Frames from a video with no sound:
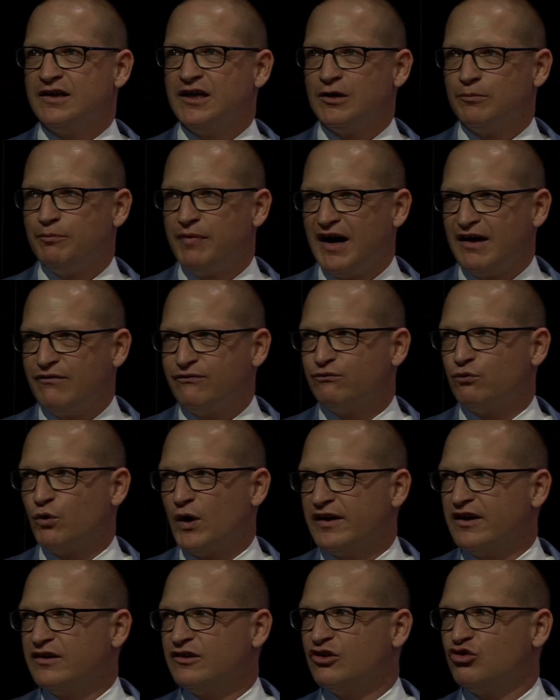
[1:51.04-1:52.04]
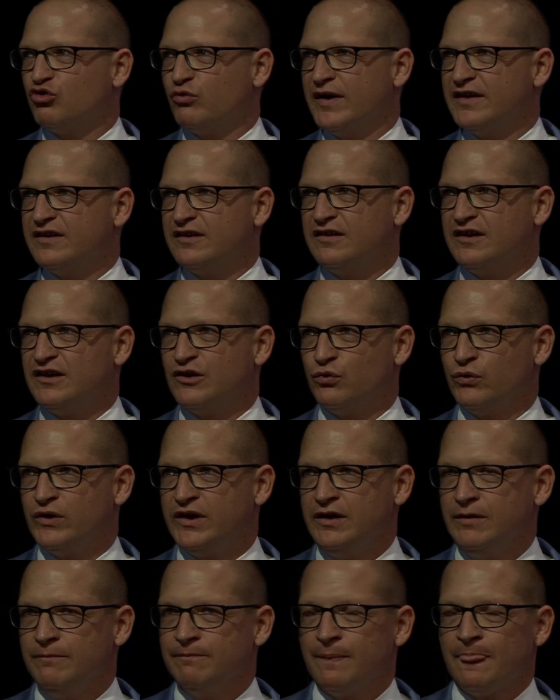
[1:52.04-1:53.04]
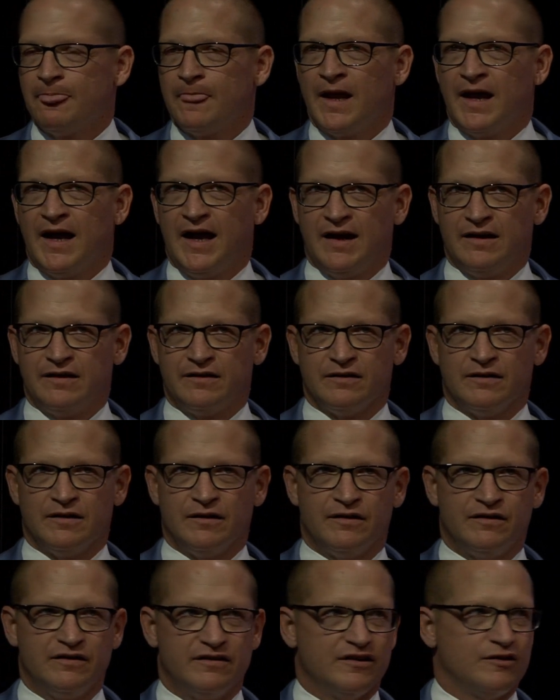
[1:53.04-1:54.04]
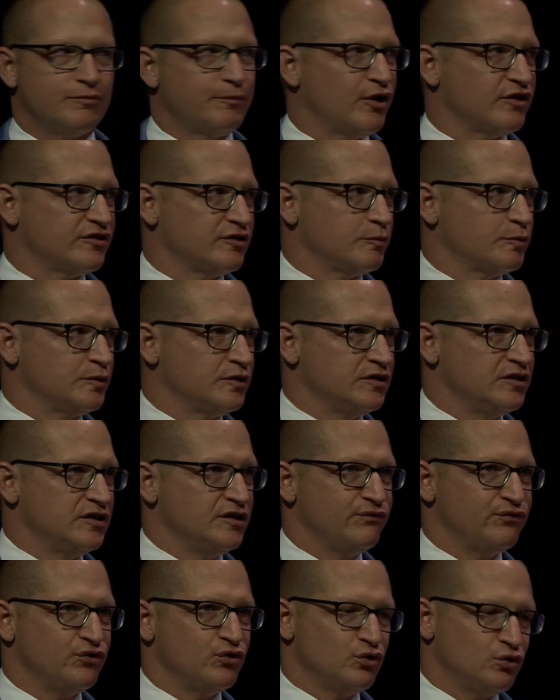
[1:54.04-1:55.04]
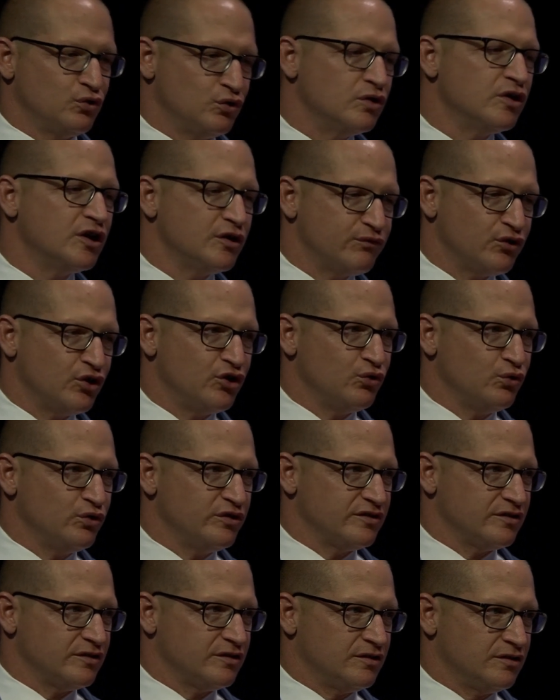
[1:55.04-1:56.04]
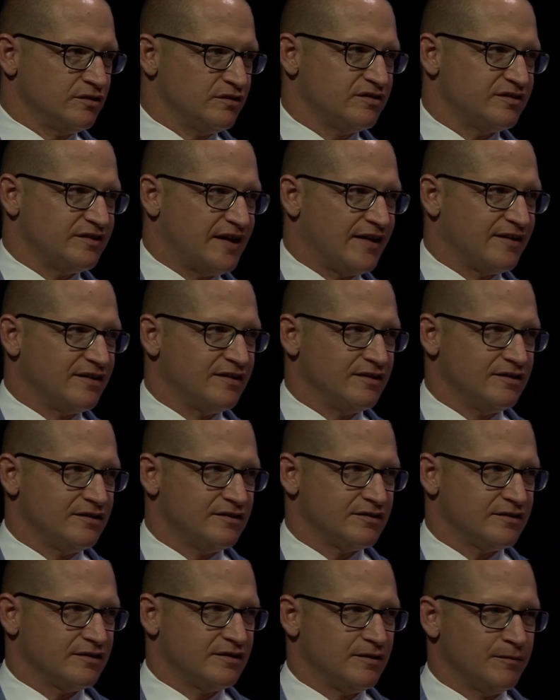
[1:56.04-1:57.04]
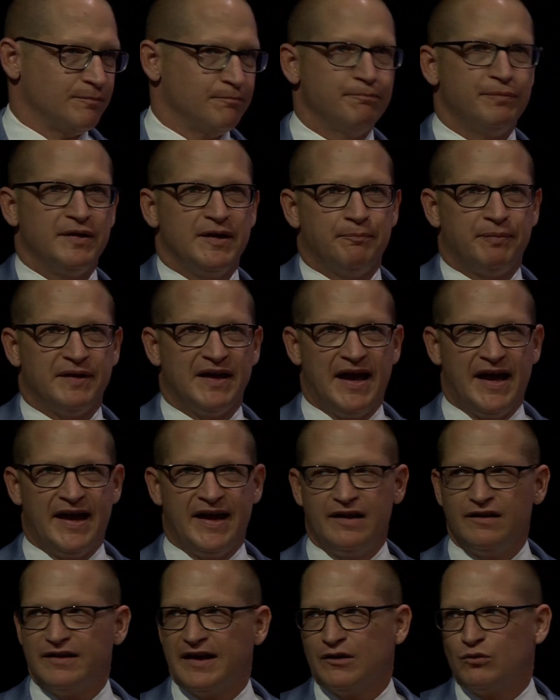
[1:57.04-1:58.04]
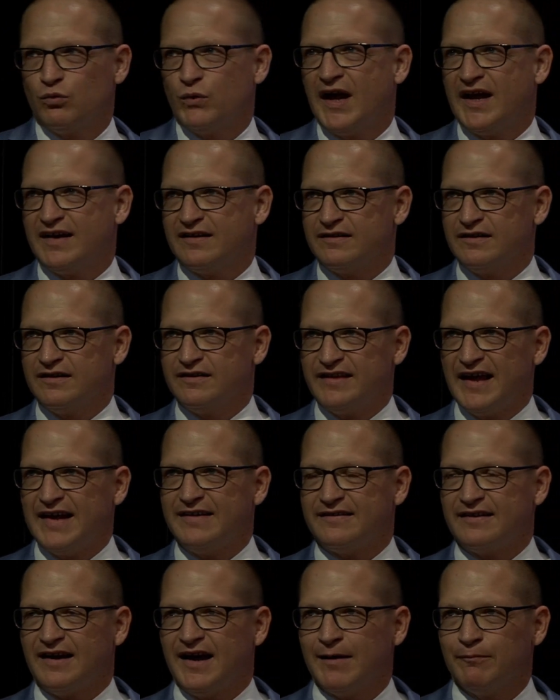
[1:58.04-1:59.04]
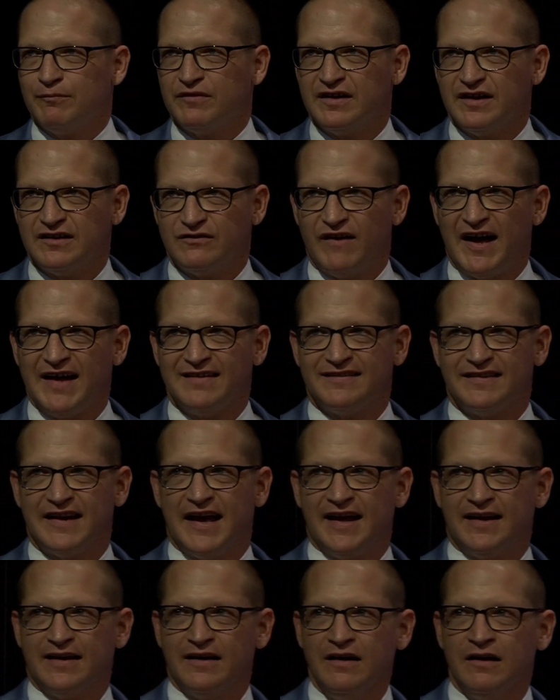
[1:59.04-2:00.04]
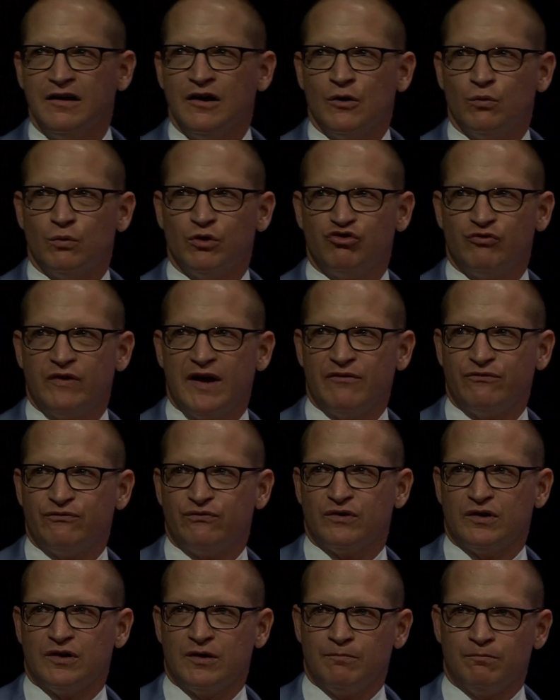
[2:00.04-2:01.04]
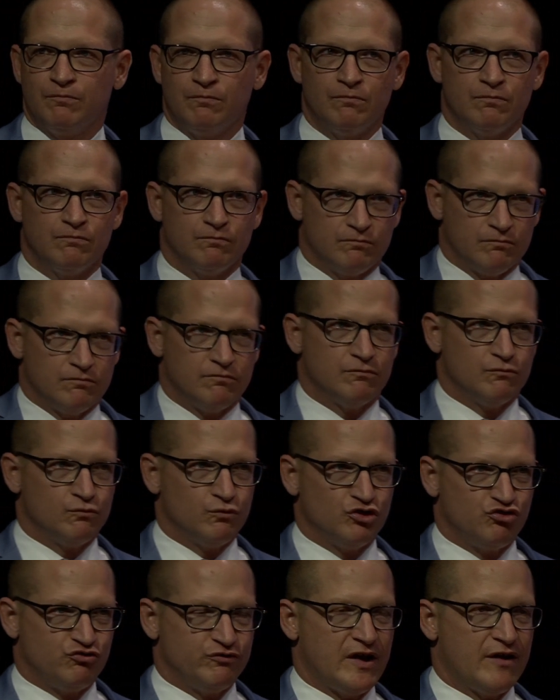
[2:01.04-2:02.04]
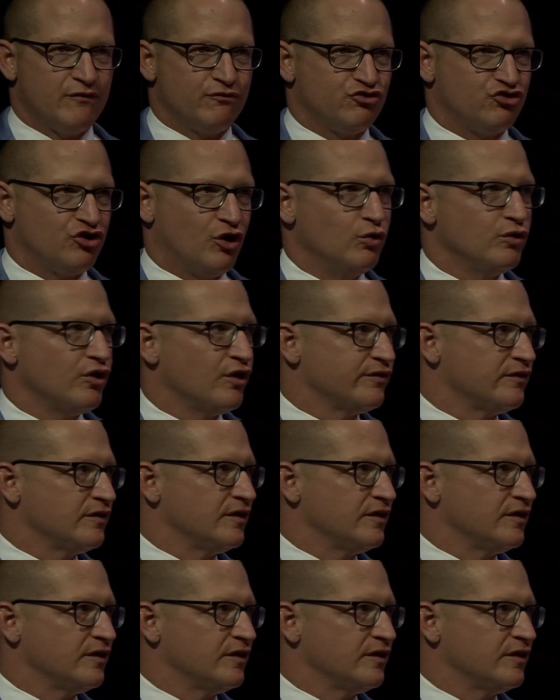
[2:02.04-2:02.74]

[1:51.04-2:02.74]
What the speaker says: above 120 degree. And this is possible if you use a standard PPA. And we had in that time the Advanced N, which we have shown on